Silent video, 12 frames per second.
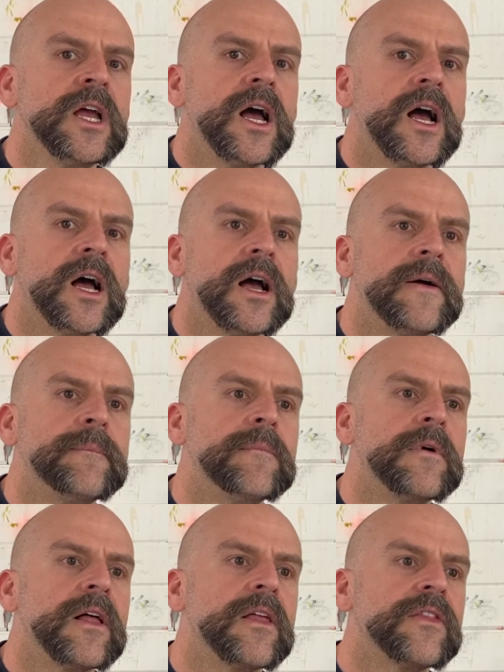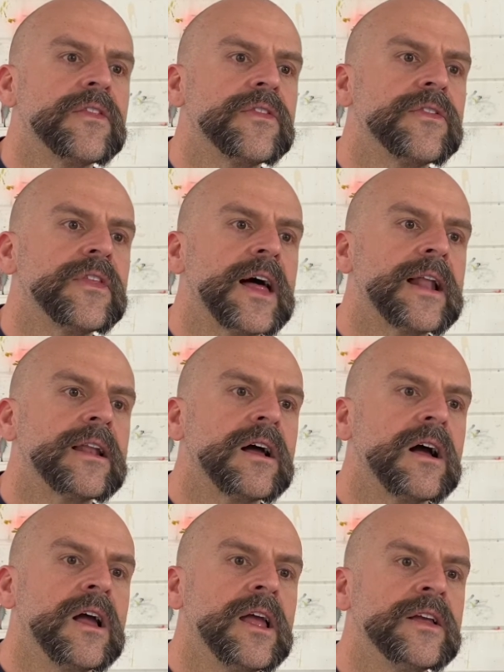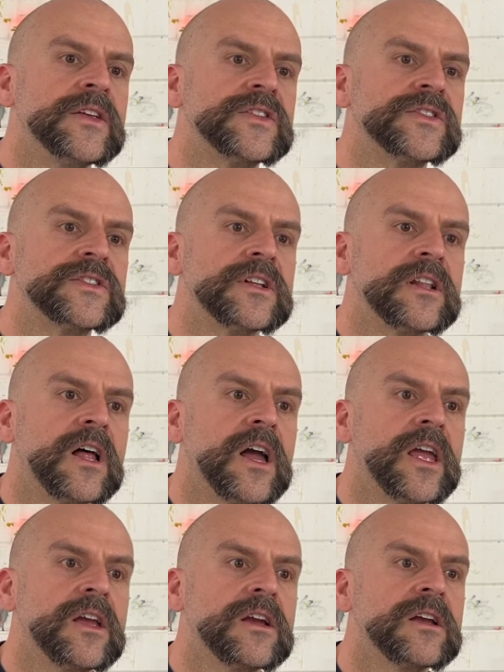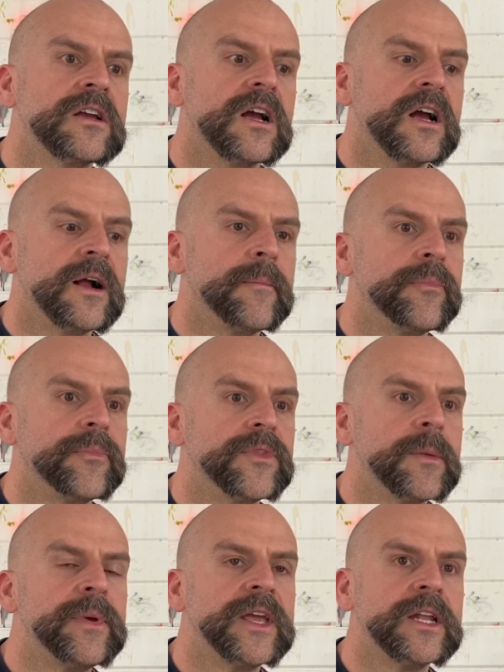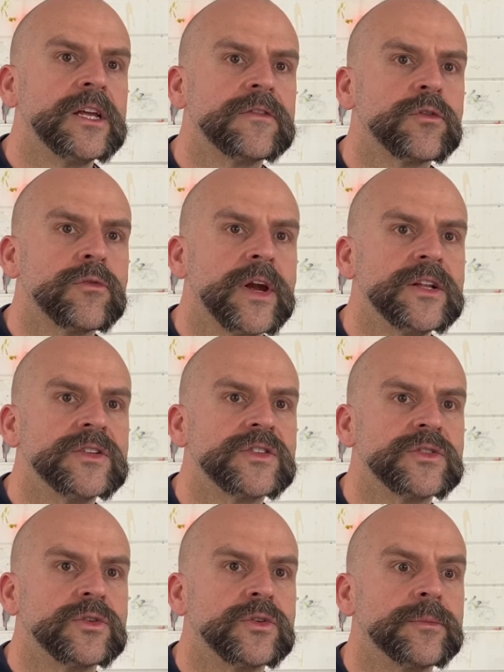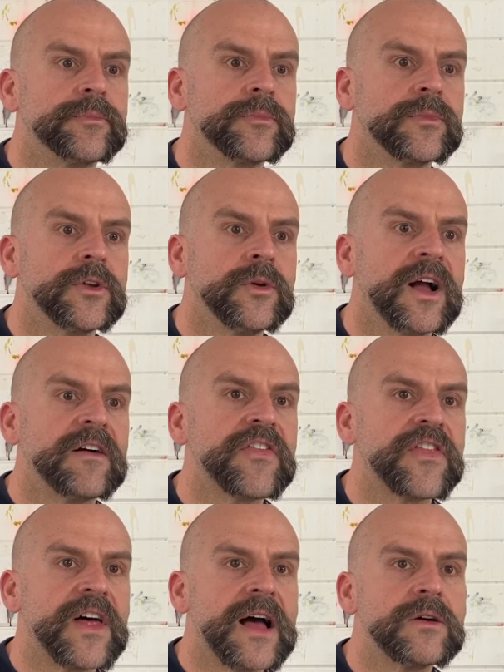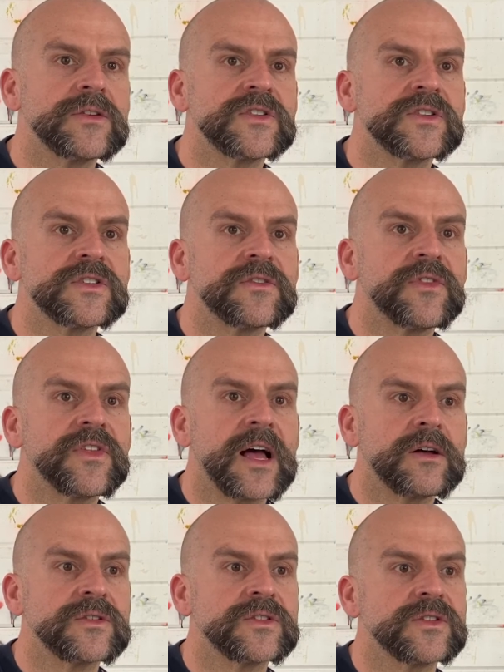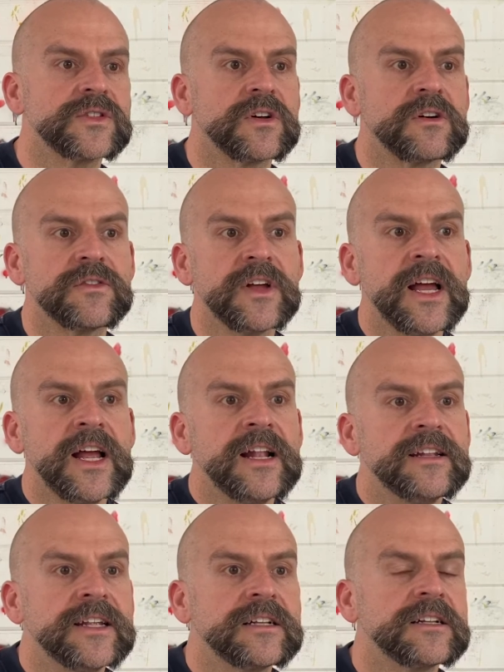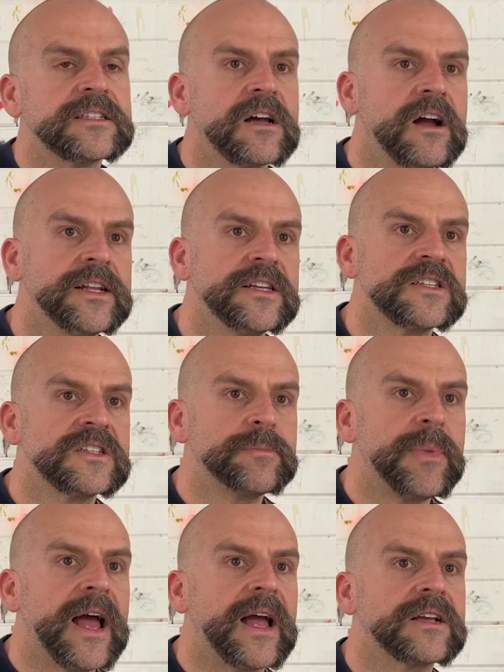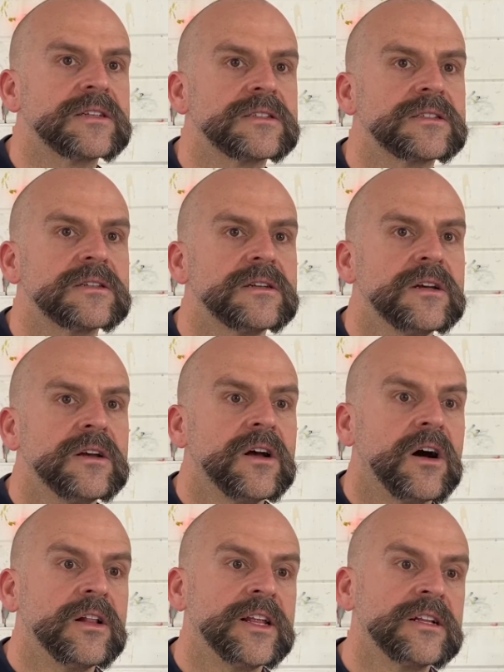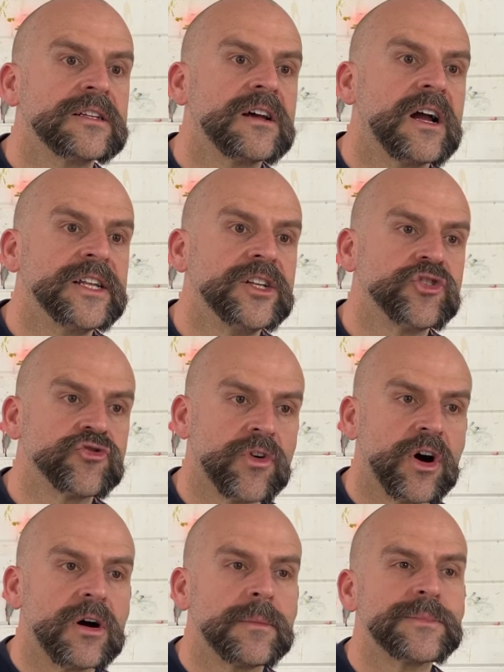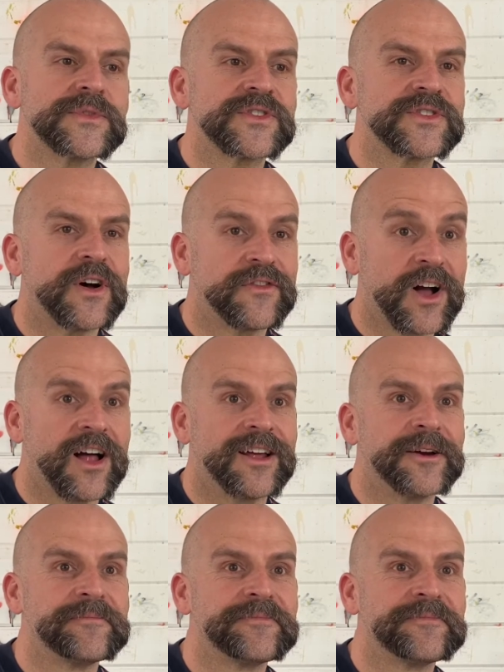That is like the beginning of a rainstorm. You have thousands and thousands of little tiny specks, little tiny drops of colour.